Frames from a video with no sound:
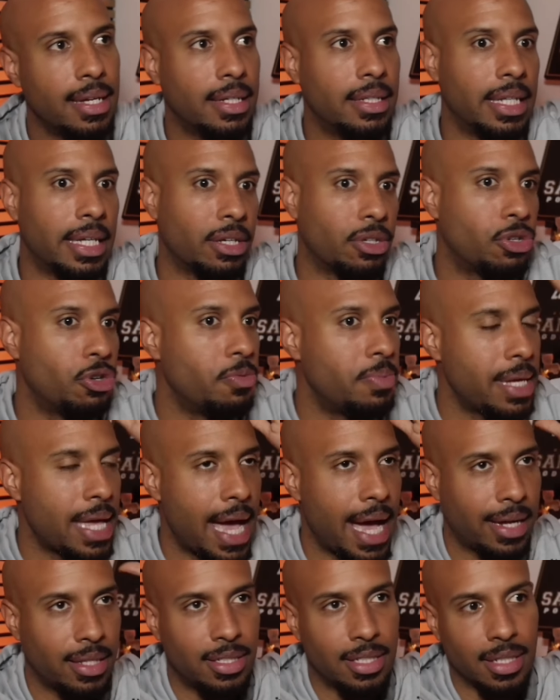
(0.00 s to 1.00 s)
Klint
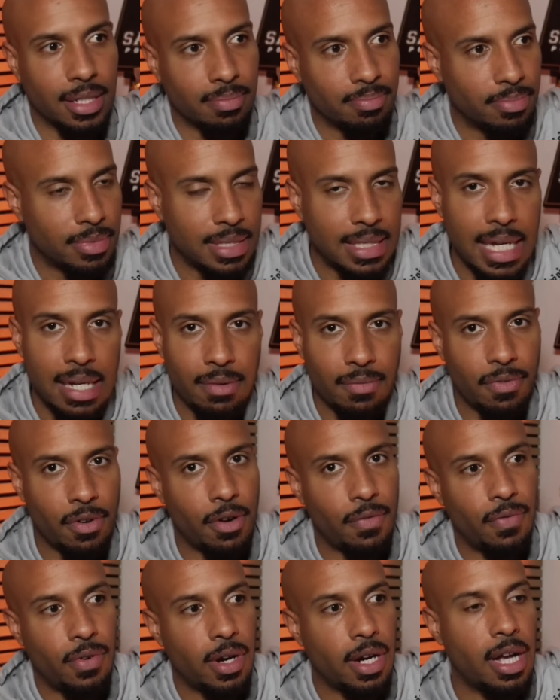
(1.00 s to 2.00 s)
Kubiak to
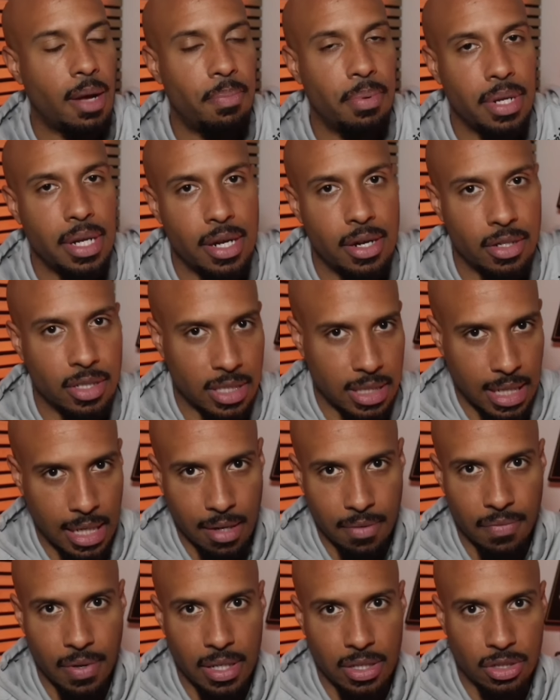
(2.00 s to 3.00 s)
Denver for a couple of years, and
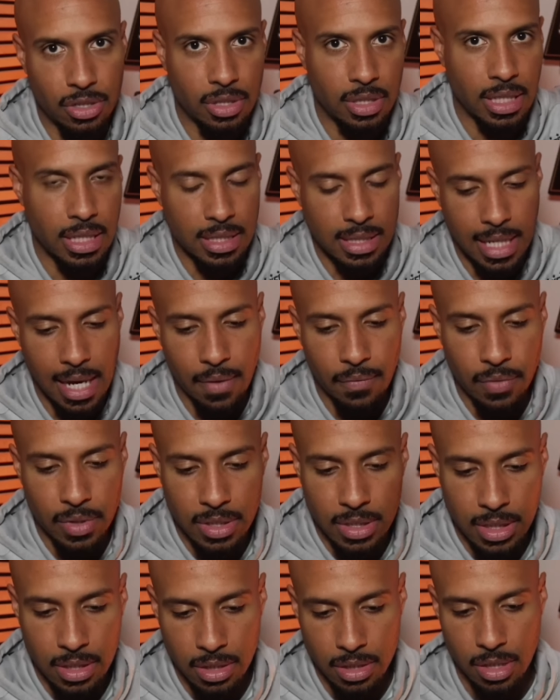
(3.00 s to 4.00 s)
then eventually San
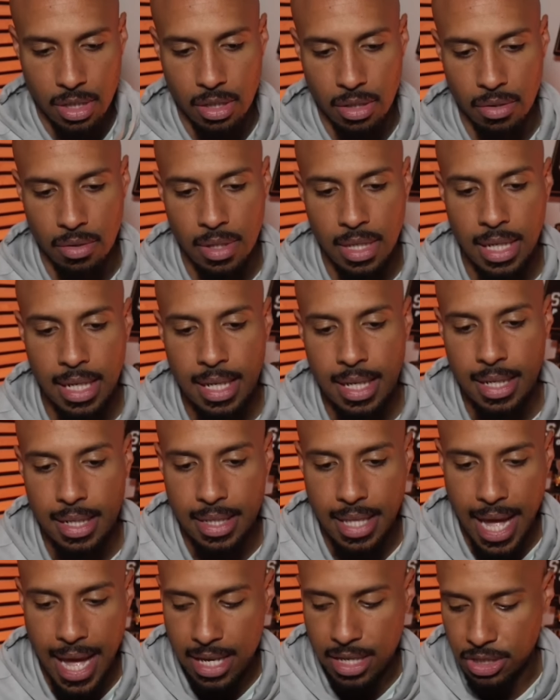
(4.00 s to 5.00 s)
Francisco
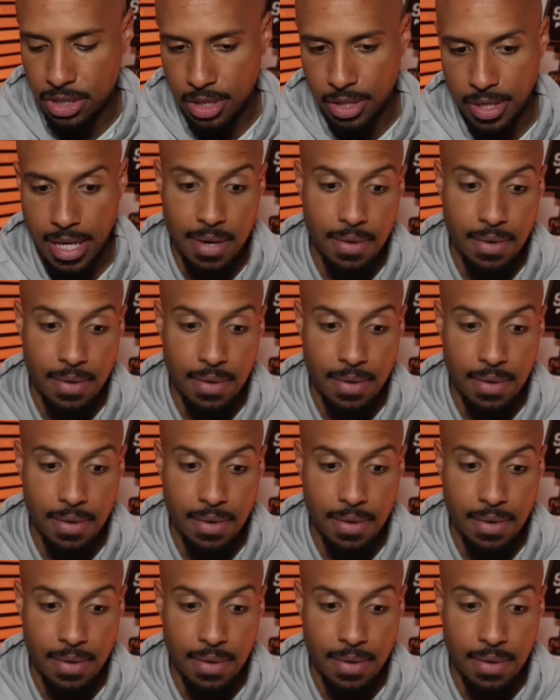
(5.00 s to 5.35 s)
last year.